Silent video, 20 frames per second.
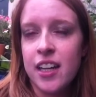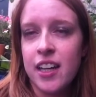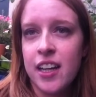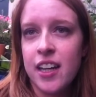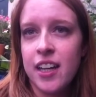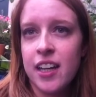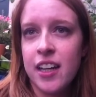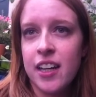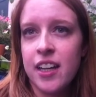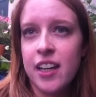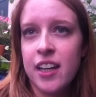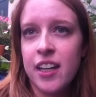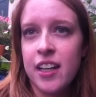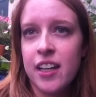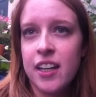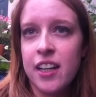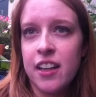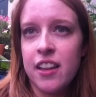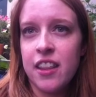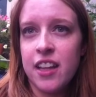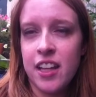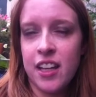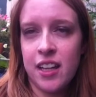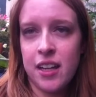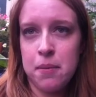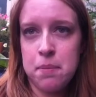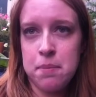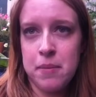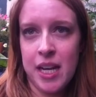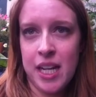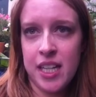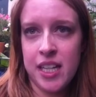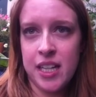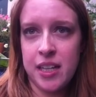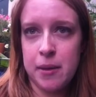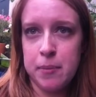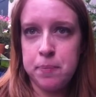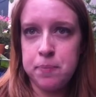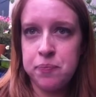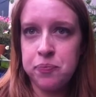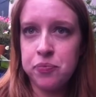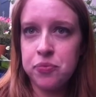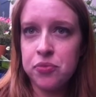And then I met him.